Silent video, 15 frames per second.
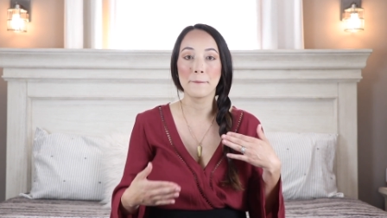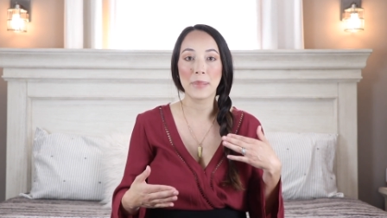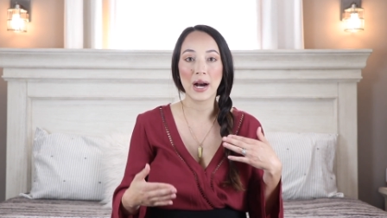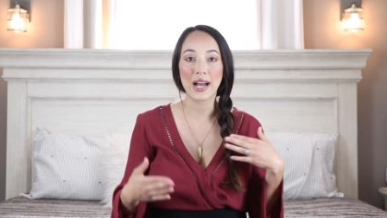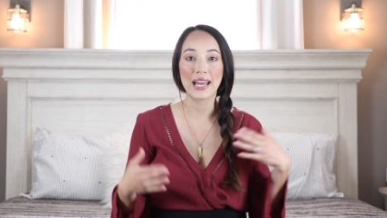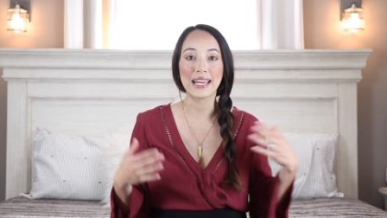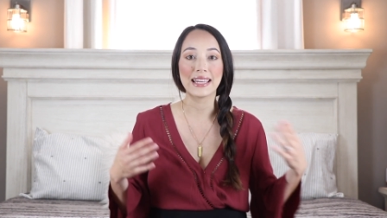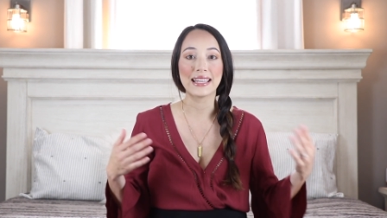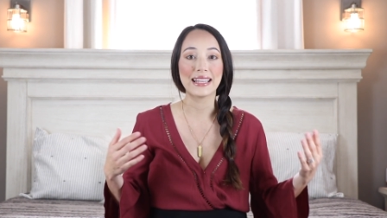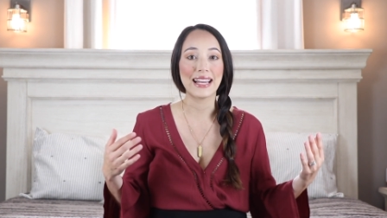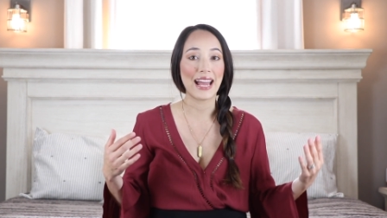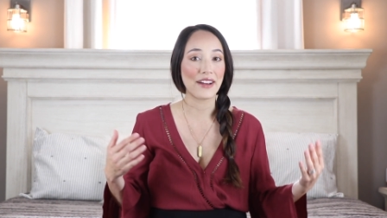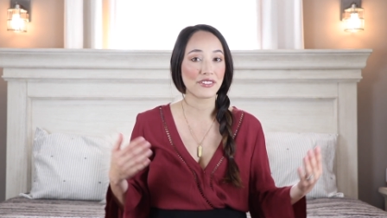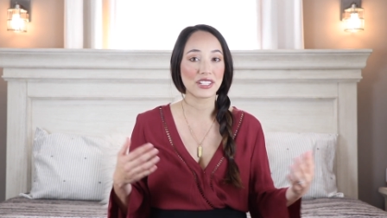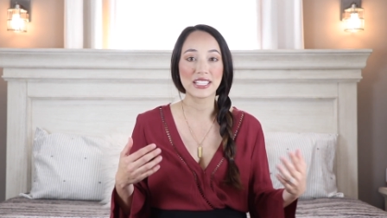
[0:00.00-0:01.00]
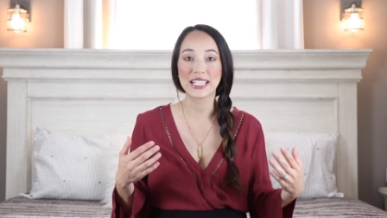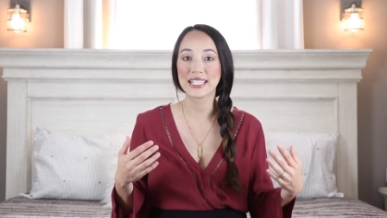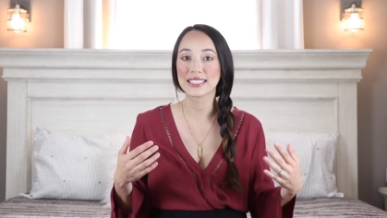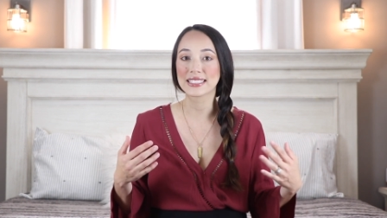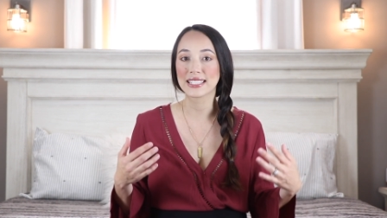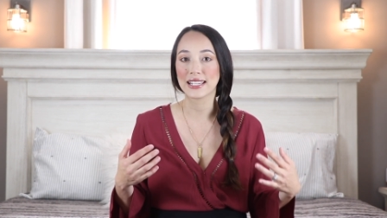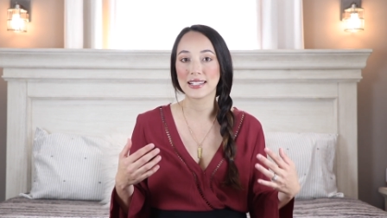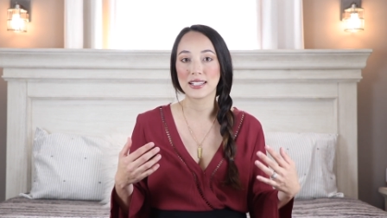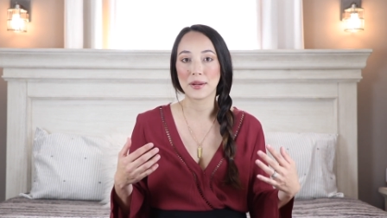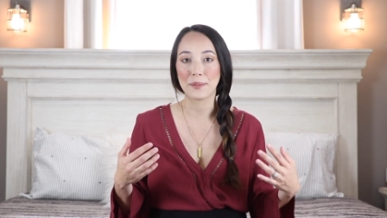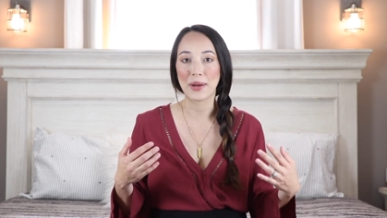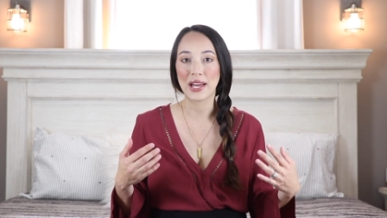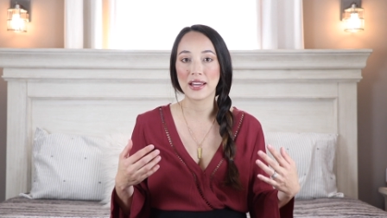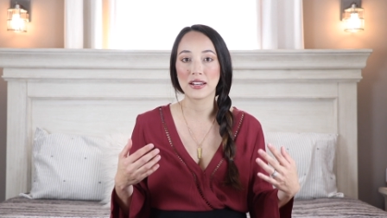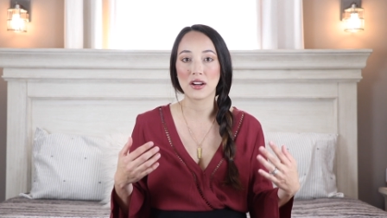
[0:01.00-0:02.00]
But it, everything is going to
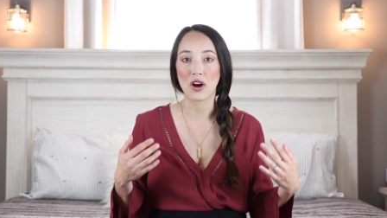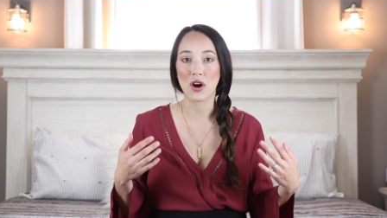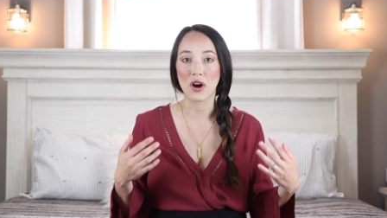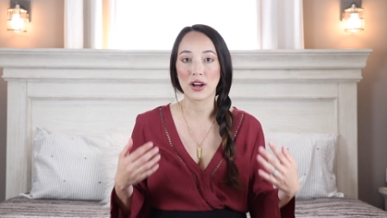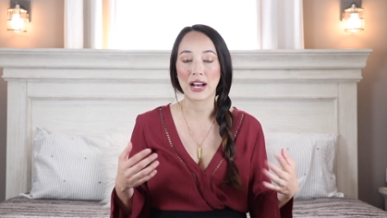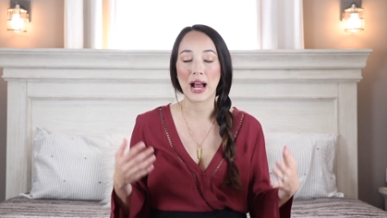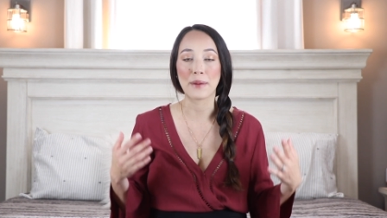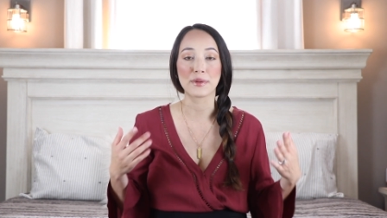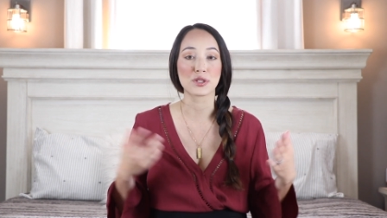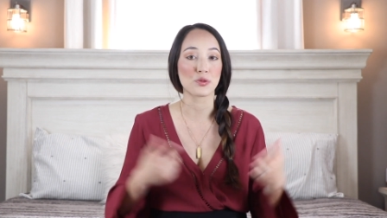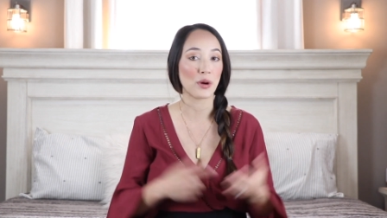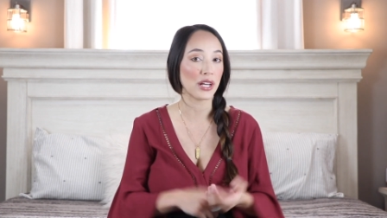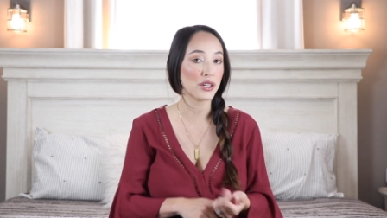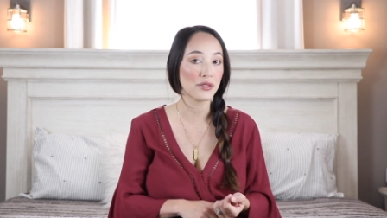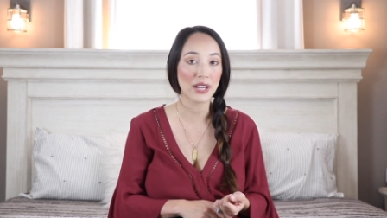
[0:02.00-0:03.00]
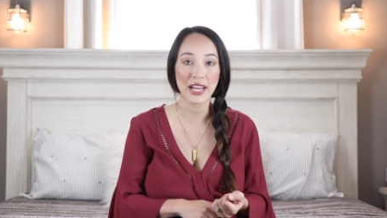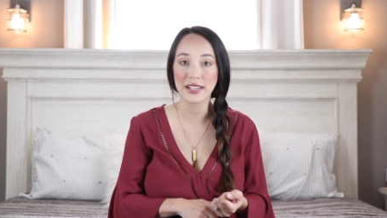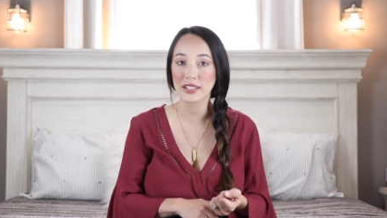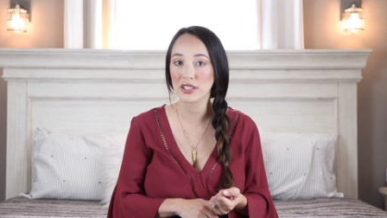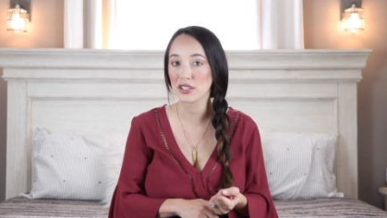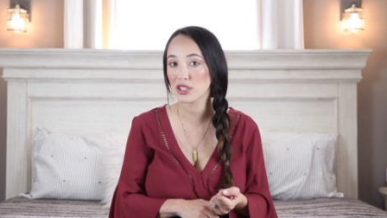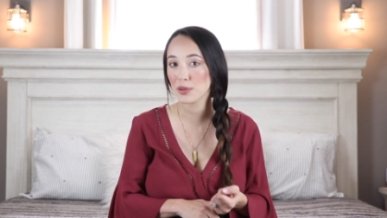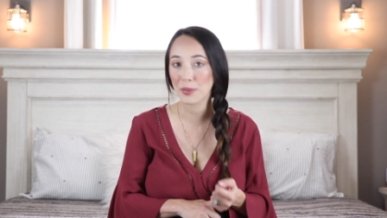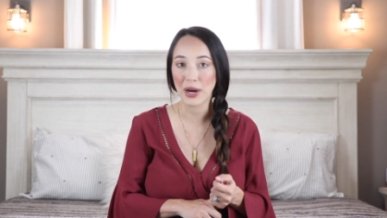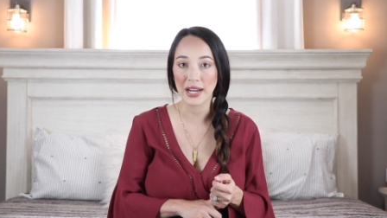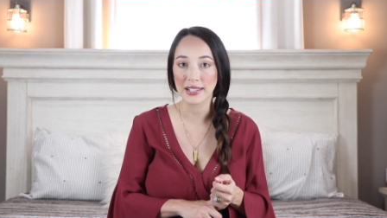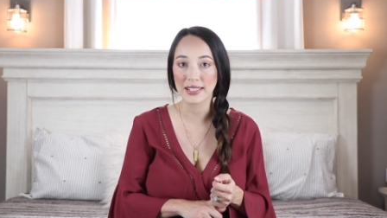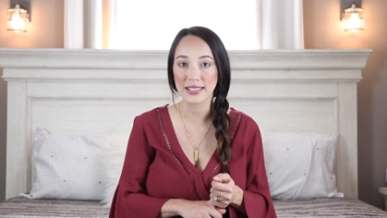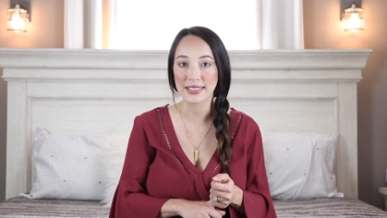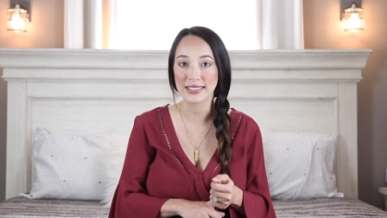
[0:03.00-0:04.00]
depend on how much weight you gain during your
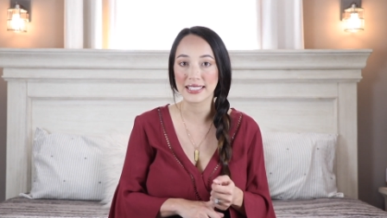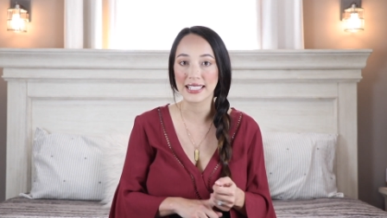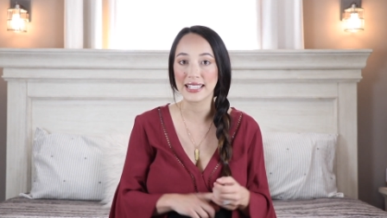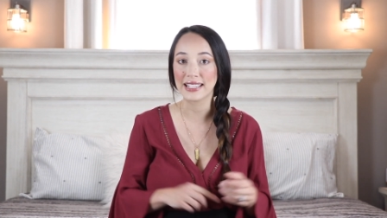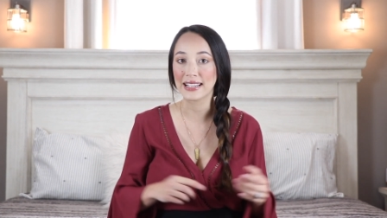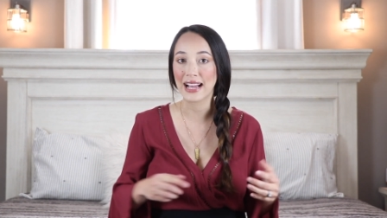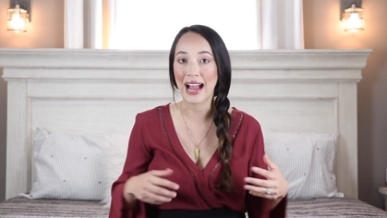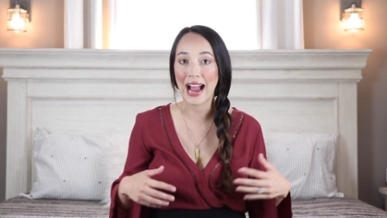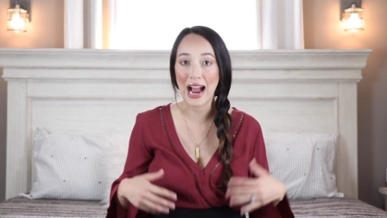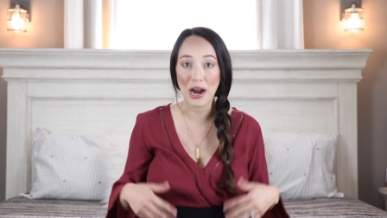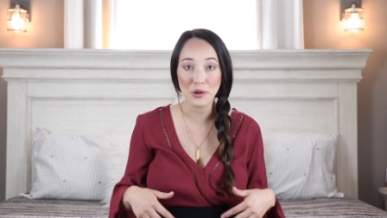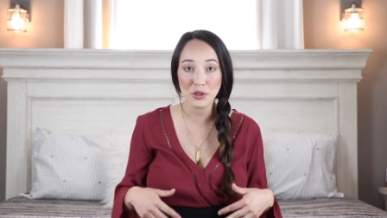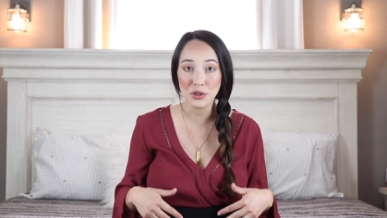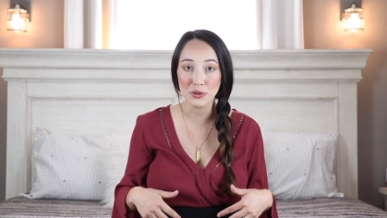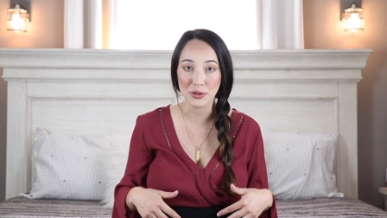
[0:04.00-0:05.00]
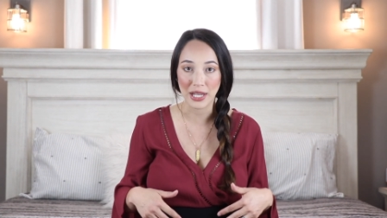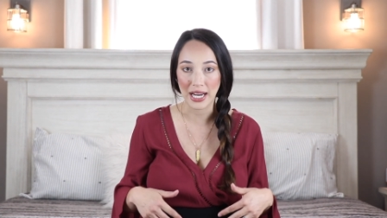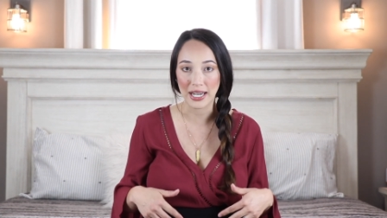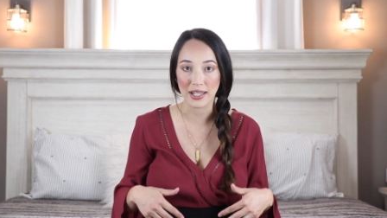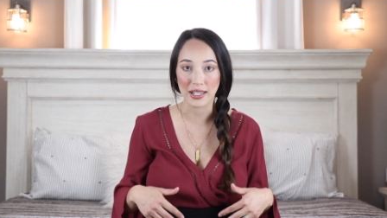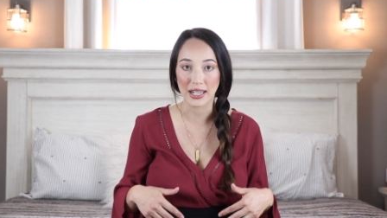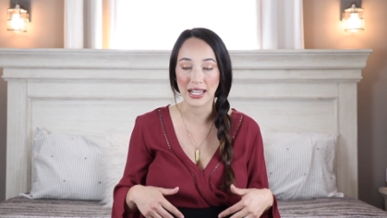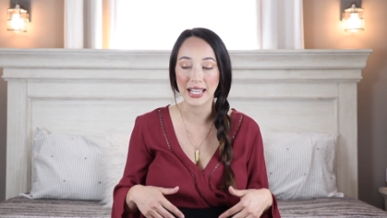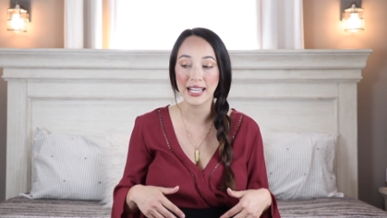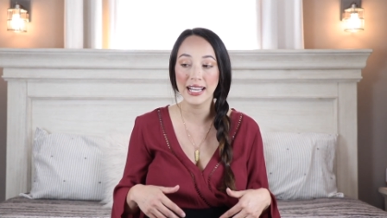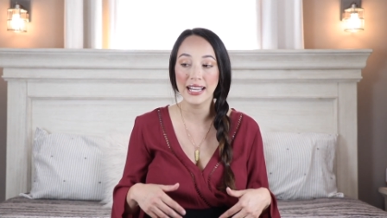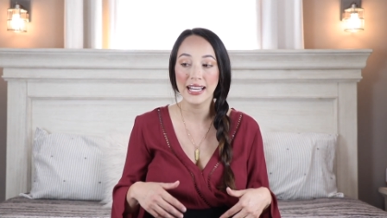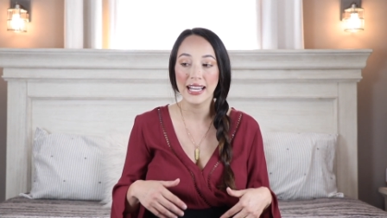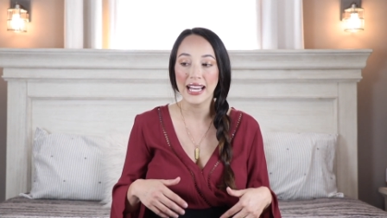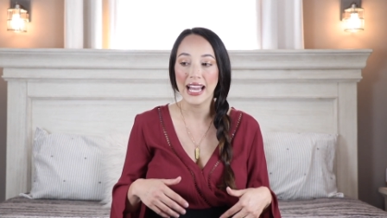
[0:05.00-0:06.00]
pregnancy, how you carry,
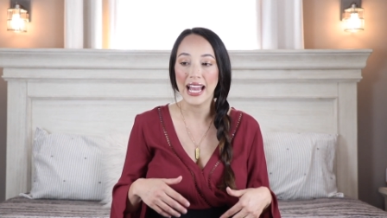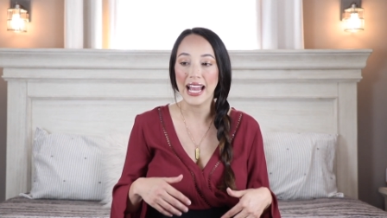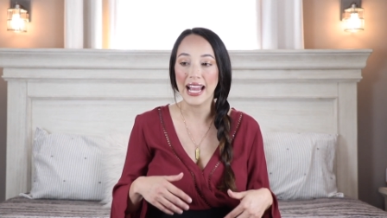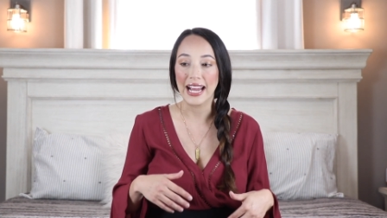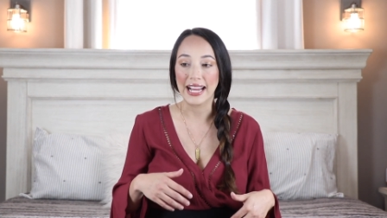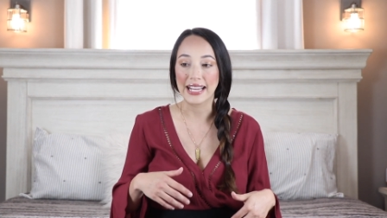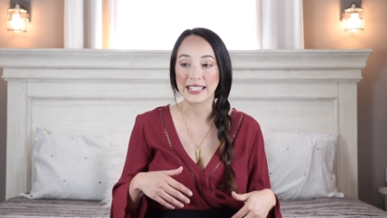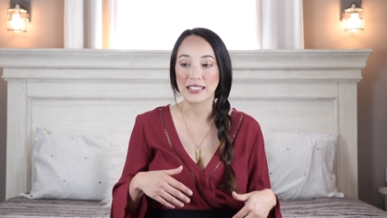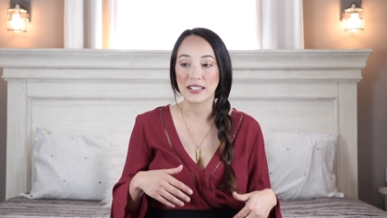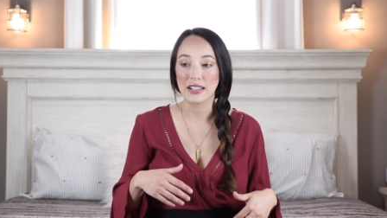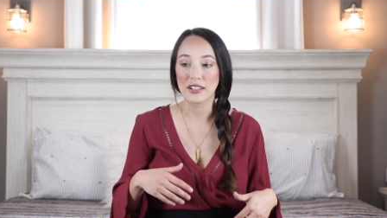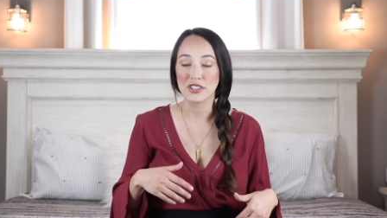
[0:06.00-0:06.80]
and